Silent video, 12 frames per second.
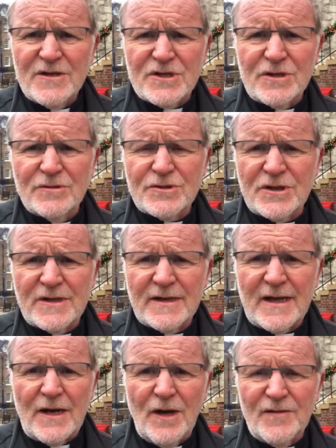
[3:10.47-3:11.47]
children
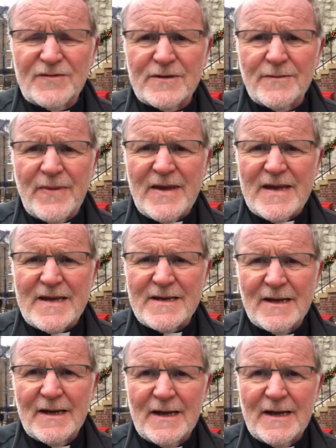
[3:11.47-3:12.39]
can often be.